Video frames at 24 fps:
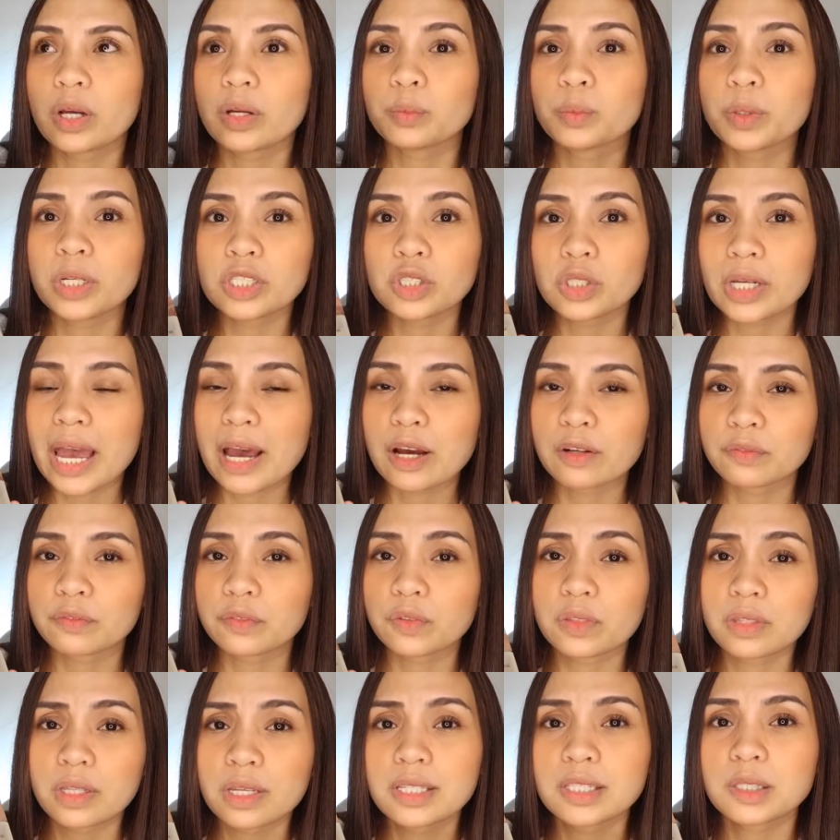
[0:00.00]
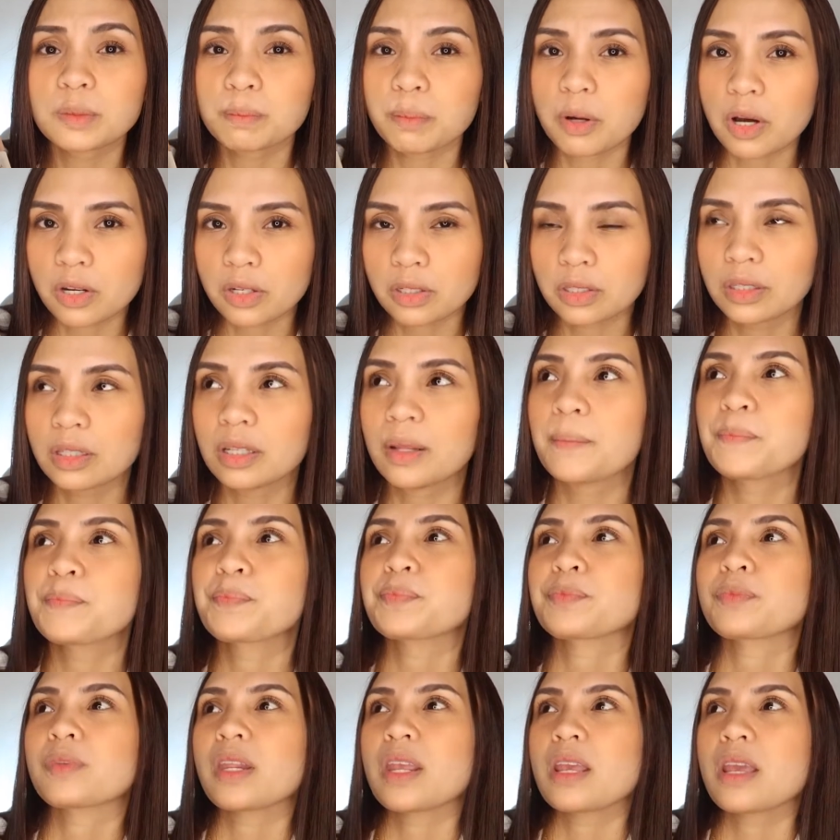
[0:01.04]
I reach out for this bottle
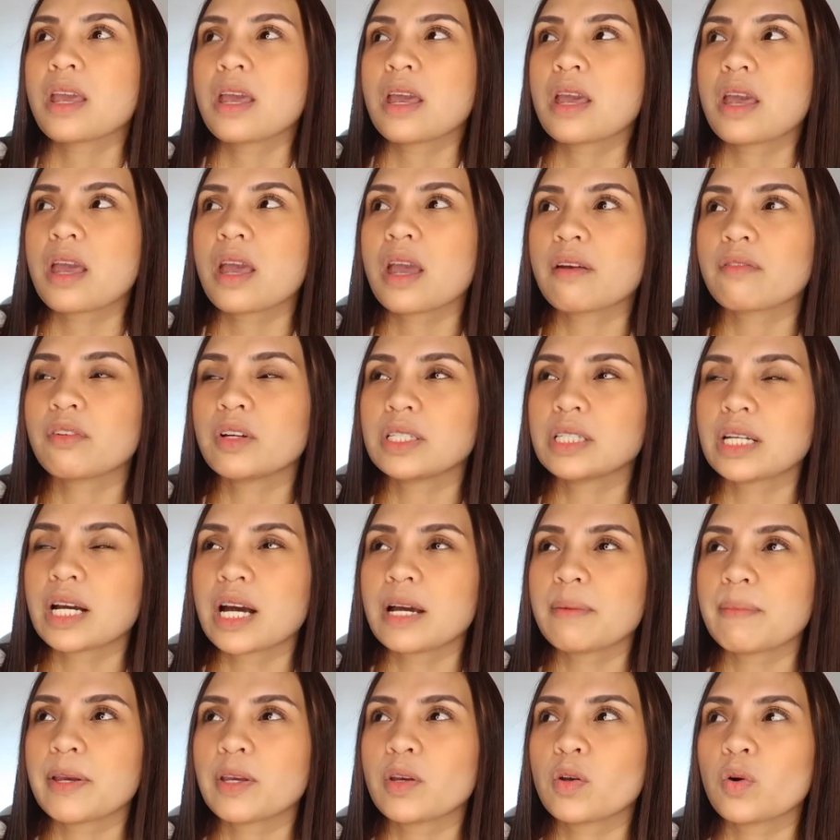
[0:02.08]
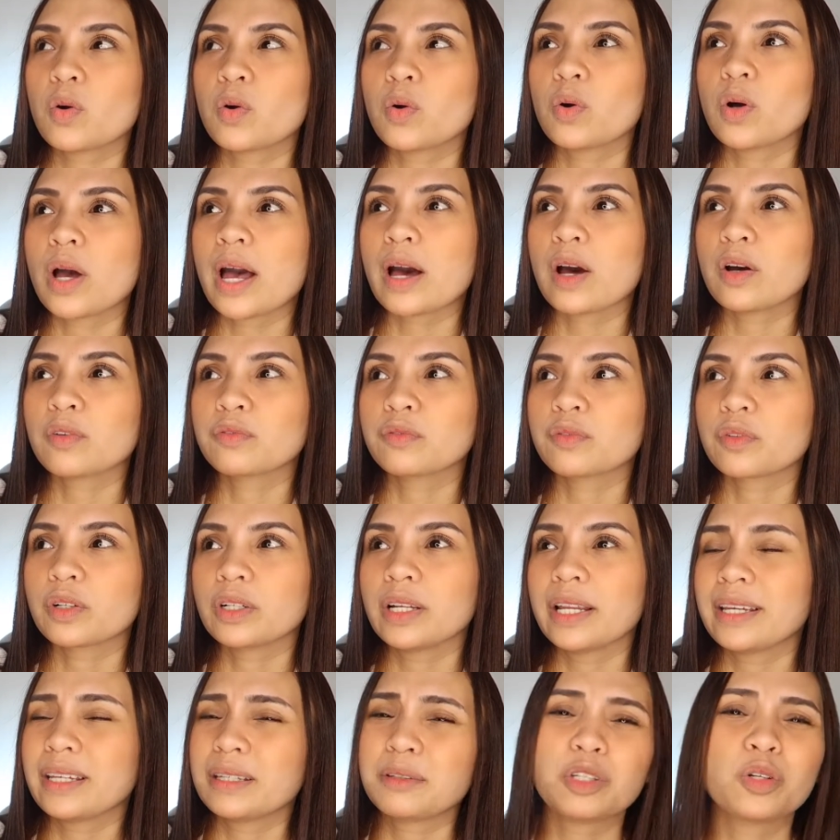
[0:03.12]
every time I go out
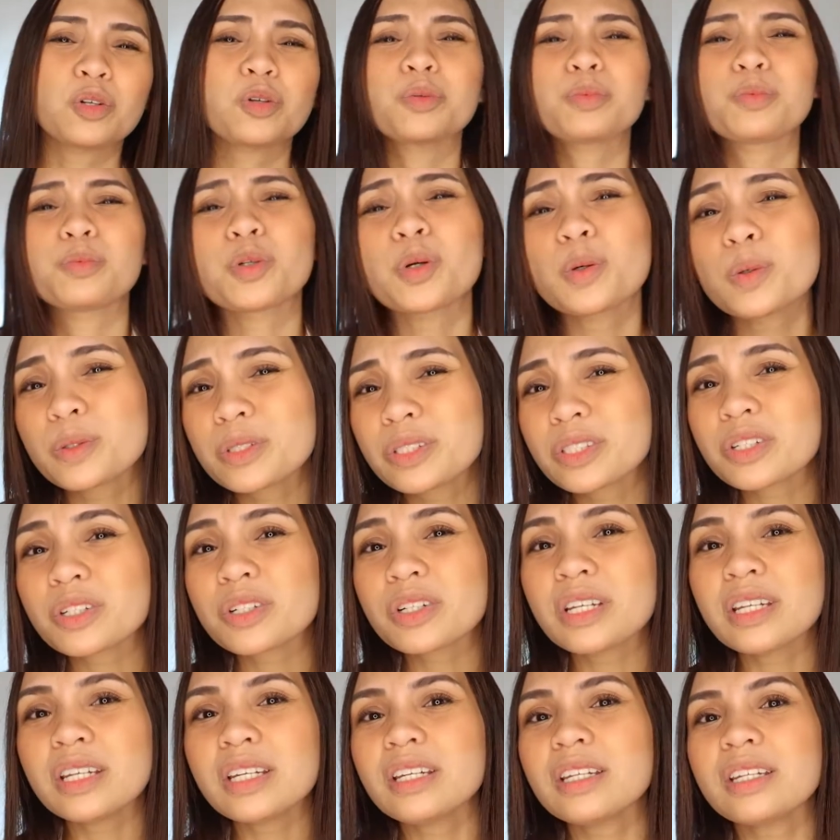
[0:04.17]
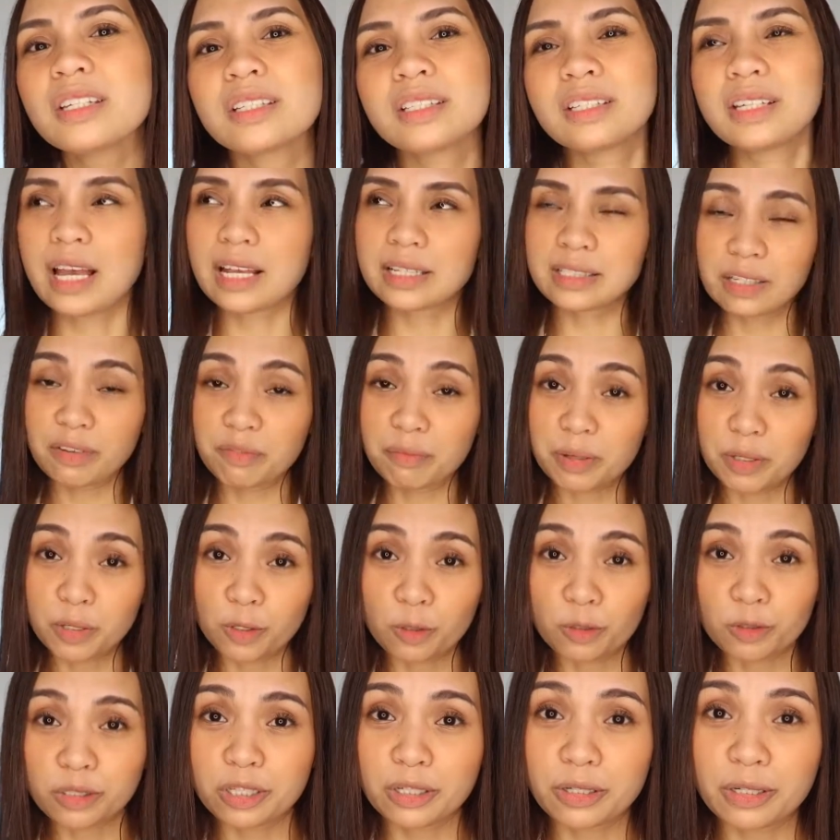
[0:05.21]
for like, you know, grocery, as if my
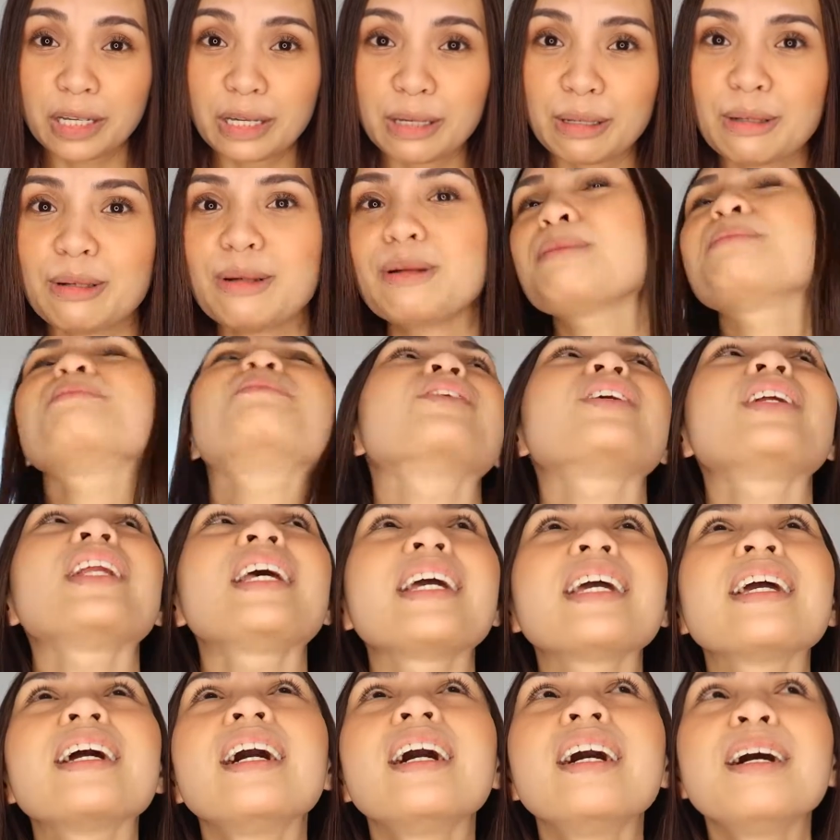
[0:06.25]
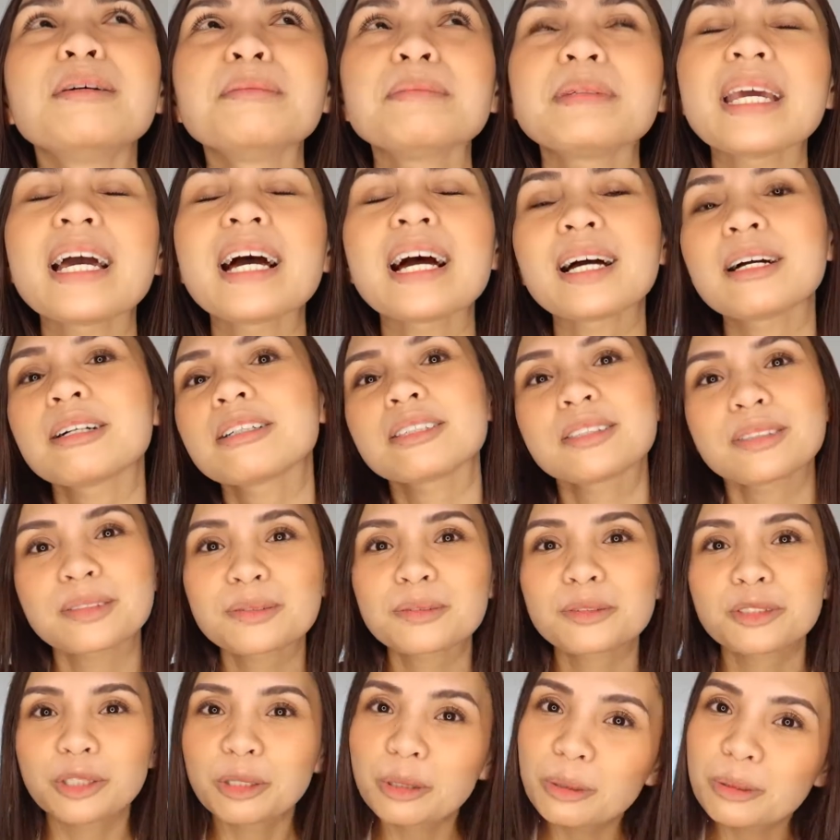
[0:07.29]
grocery gonna, for like, yeah,
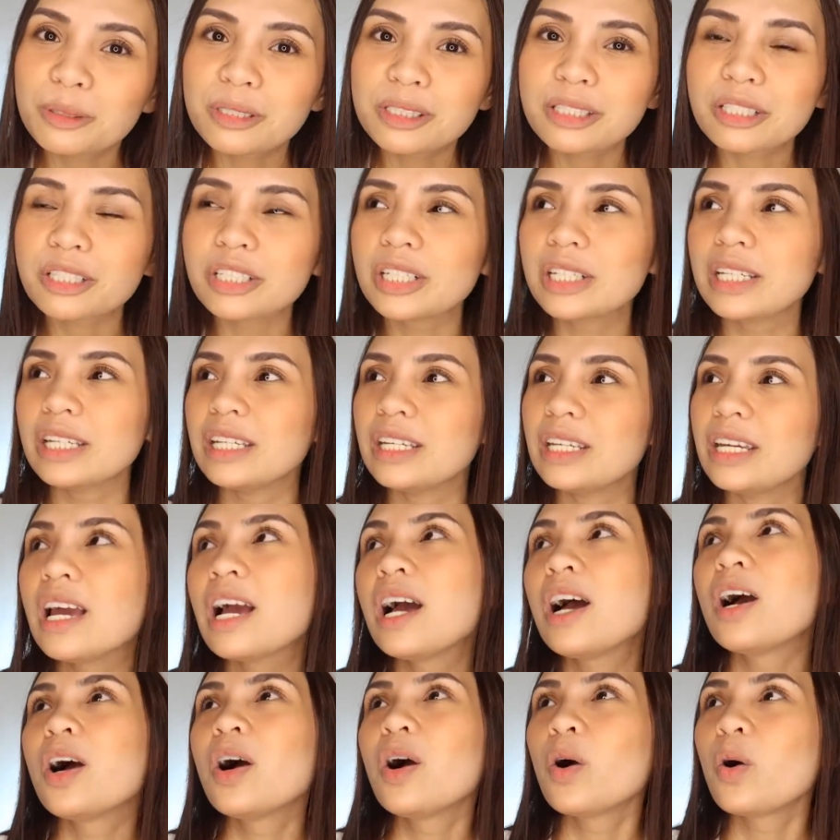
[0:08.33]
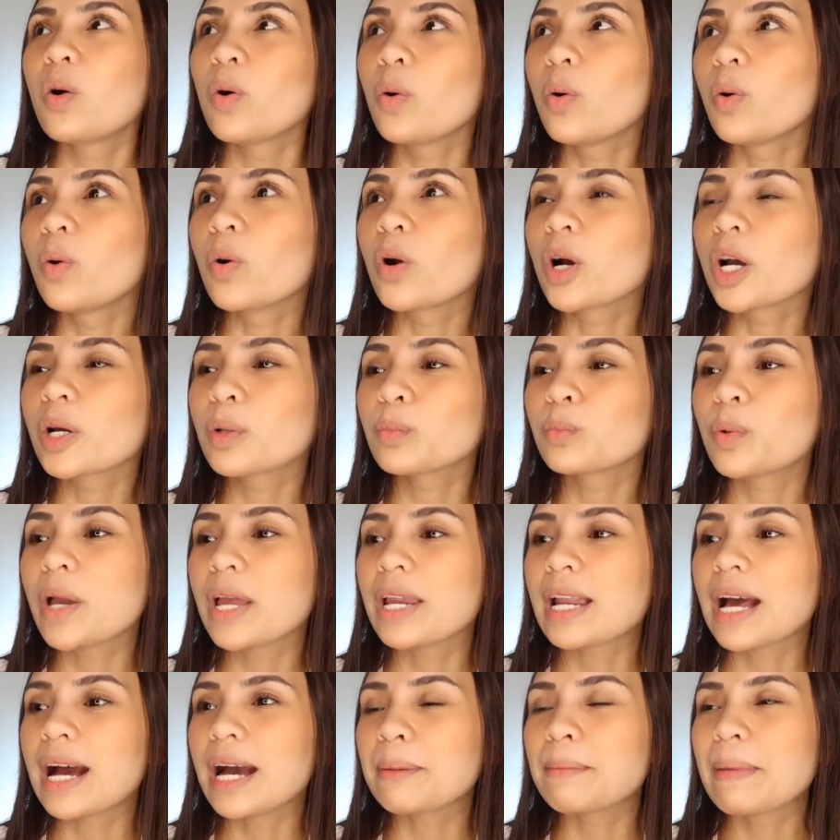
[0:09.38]
grocery, or
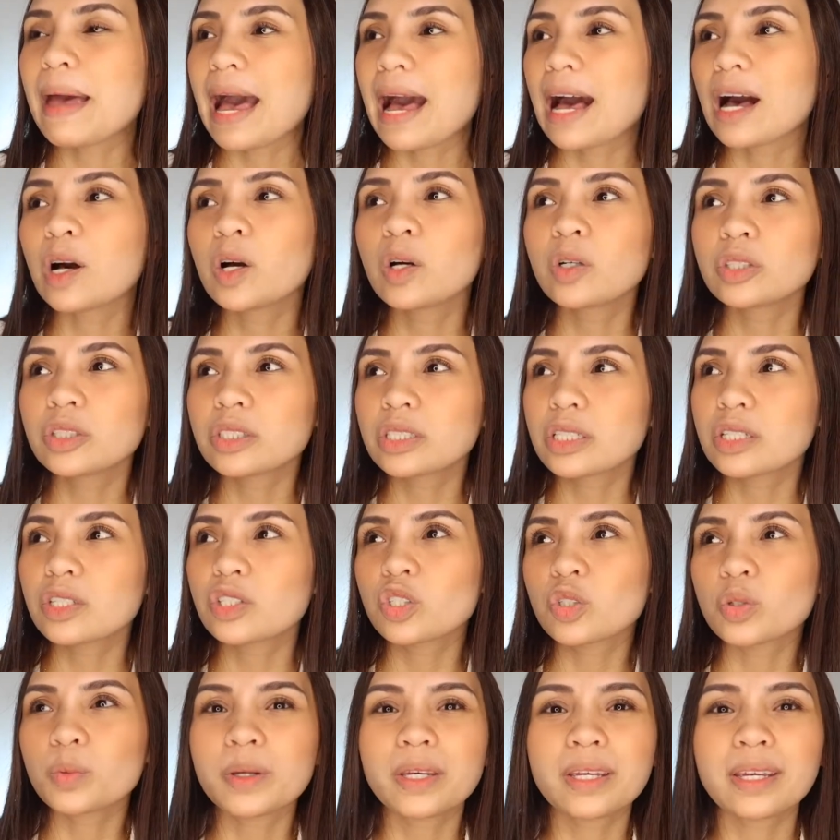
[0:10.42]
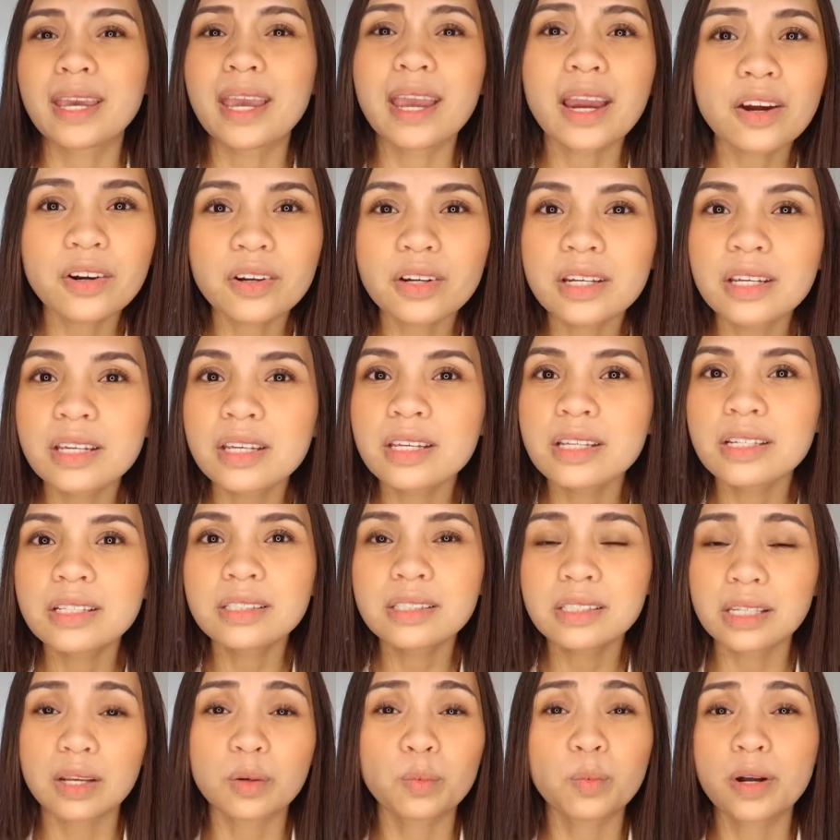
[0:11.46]
when I'm out doing
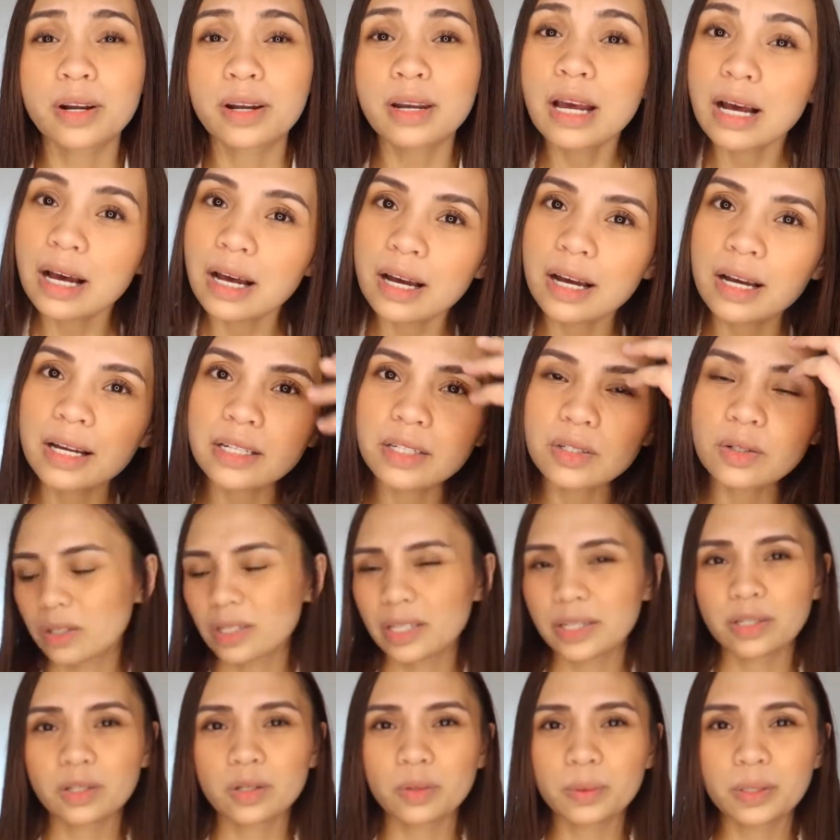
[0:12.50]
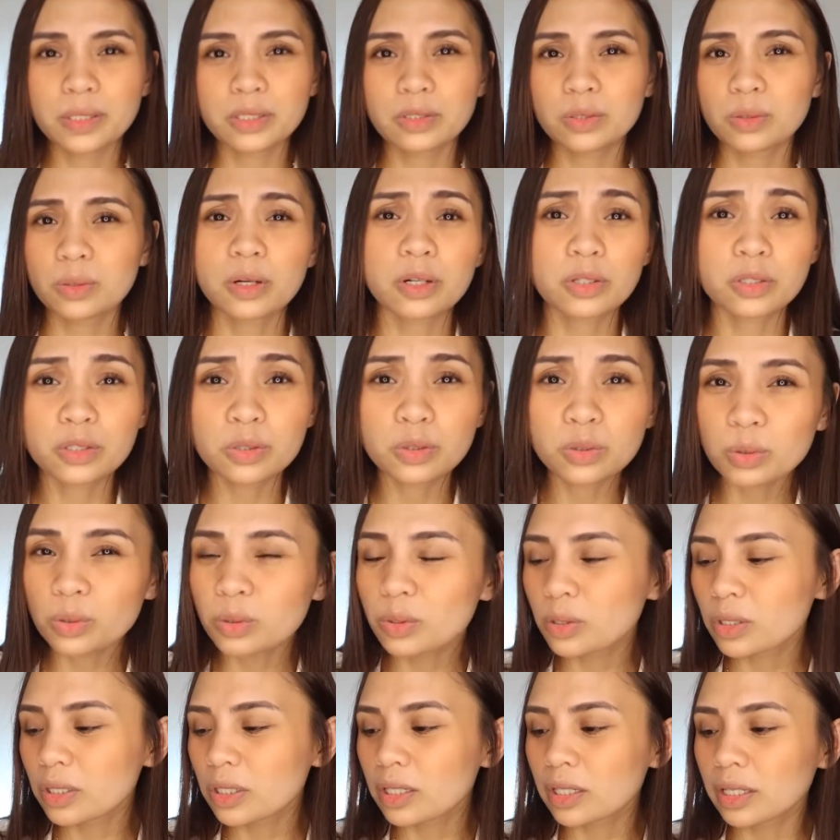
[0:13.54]
errands and whatnot, or like going to our
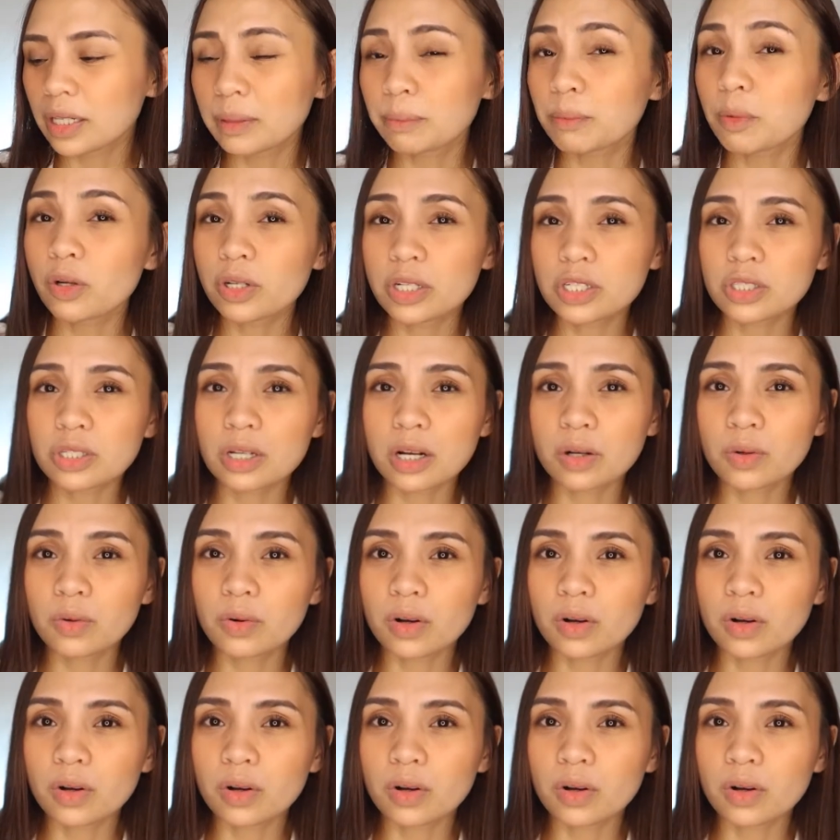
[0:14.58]
store. This